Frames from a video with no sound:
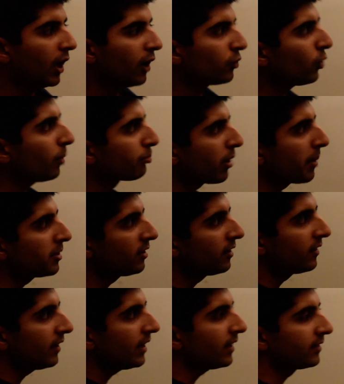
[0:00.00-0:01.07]
So what Prebisch and
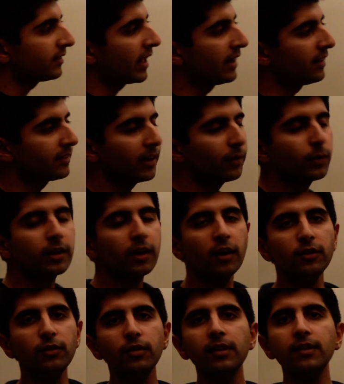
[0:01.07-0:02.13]
Singer said is that, well,
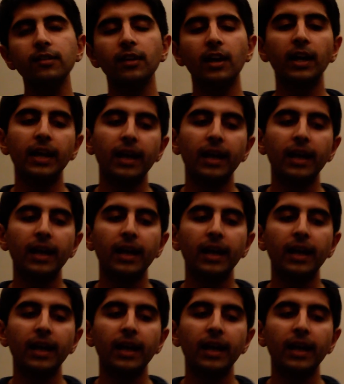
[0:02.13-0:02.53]
countries